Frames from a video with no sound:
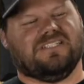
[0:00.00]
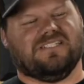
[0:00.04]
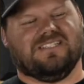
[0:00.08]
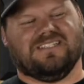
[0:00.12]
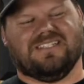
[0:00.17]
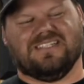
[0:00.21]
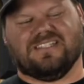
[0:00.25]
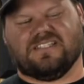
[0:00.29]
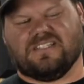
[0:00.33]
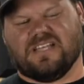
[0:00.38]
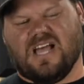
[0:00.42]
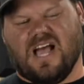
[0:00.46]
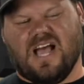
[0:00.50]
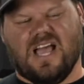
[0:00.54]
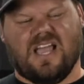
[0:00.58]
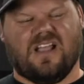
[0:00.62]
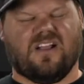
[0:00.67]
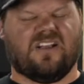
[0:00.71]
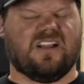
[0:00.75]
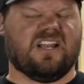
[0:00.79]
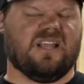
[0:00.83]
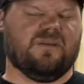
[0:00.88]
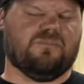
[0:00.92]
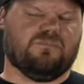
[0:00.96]
desire
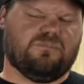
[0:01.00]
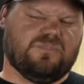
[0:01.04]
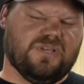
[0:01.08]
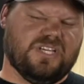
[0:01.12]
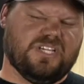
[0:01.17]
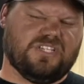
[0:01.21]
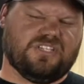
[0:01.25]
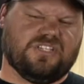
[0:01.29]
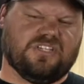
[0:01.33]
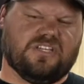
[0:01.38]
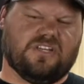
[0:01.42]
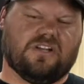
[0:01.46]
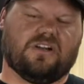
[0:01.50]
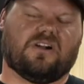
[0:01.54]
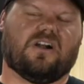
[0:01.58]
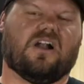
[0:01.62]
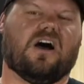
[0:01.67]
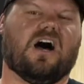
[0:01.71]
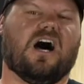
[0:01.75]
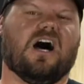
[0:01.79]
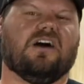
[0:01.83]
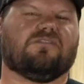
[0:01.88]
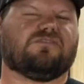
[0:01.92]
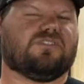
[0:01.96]
and ambition are
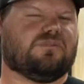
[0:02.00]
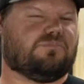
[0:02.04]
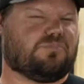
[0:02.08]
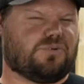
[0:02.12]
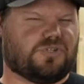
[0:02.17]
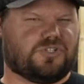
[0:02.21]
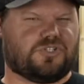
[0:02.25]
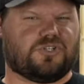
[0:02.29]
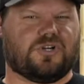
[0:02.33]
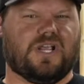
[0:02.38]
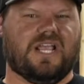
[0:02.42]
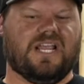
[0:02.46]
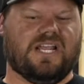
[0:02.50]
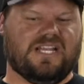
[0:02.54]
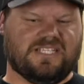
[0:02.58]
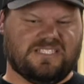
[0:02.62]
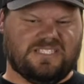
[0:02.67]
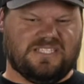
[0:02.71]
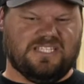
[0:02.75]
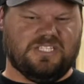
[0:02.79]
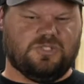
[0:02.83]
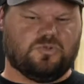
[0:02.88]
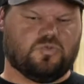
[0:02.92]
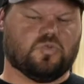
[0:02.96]
often portrayed as
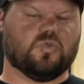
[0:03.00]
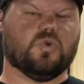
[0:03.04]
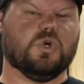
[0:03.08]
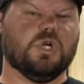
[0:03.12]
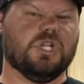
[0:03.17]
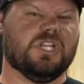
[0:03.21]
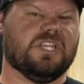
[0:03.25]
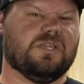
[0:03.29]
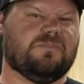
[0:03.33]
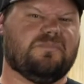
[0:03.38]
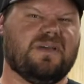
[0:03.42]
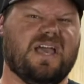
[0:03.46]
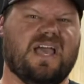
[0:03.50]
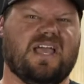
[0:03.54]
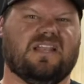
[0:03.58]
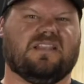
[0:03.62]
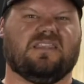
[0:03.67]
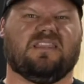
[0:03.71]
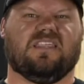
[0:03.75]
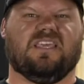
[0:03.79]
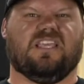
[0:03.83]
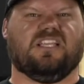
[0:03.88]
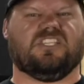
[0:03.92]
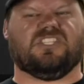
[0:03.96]
these really bad
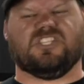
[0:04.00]
things.